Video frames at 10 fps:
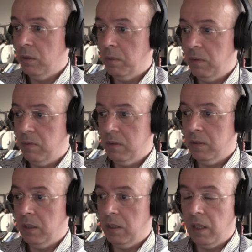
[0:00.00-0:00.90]
By
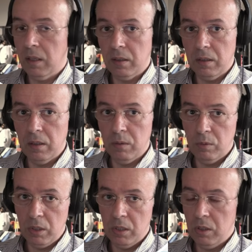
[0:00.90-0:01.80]
selecting
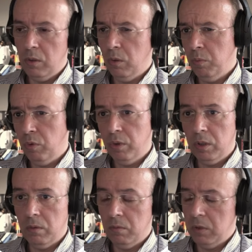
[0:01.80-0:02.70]
Center, the
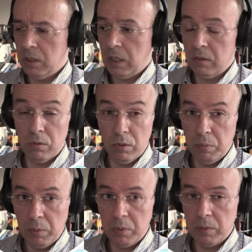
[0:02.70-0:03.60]
origin or the
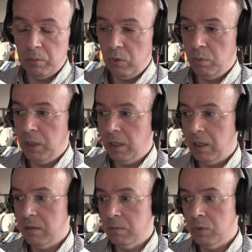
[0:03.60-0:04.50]
model, it's
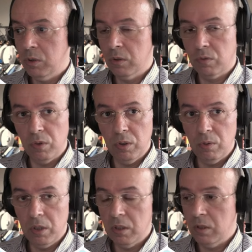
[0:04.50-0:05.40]
unclear which one moves,
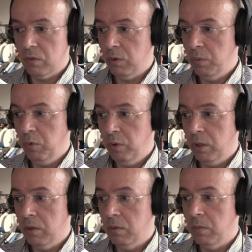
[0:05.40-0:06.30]
will align.
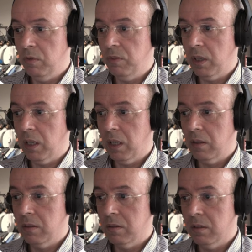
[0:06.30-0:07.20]

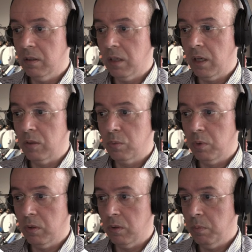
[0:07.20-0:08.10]
This is what I
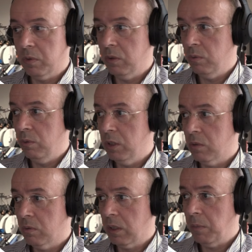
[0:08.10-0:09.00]
want.
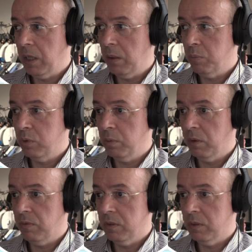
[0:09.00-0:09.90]
It's also
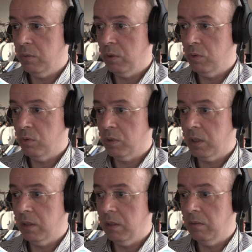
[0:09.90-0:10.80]
possible to adjust
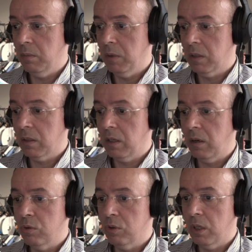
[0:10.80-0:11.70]
the model relative
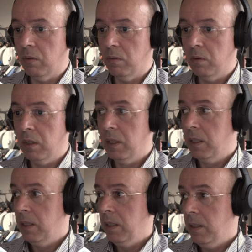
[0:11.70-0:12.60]
ground
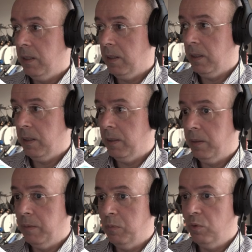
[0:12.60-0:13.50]
using Move
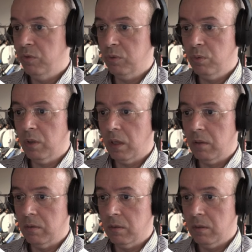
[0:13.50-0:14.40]
to Ground.
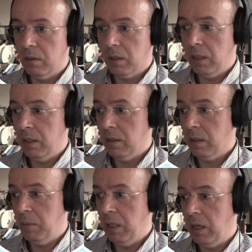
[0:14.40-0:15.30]

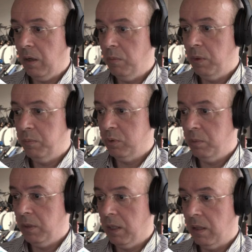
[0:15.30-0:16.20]
As you can see
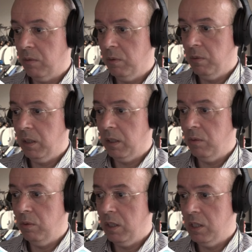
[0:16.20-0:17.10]
here, the
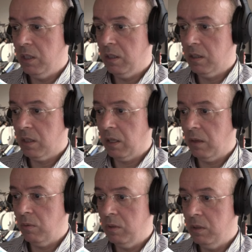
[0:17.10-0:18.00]
origin likely
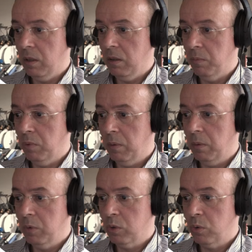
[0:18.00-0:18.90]
coincides with the
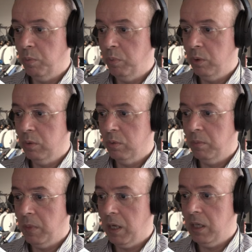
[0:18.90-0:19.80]
model's lowest
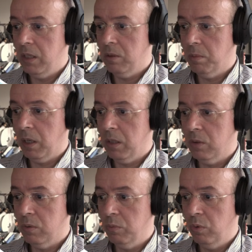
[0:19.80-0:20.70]
point, which
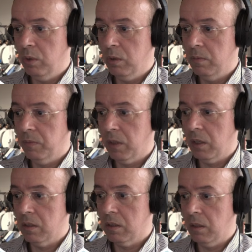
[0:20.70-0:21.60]
is this
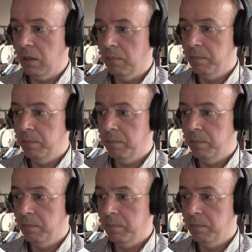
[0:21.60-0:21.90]
area here.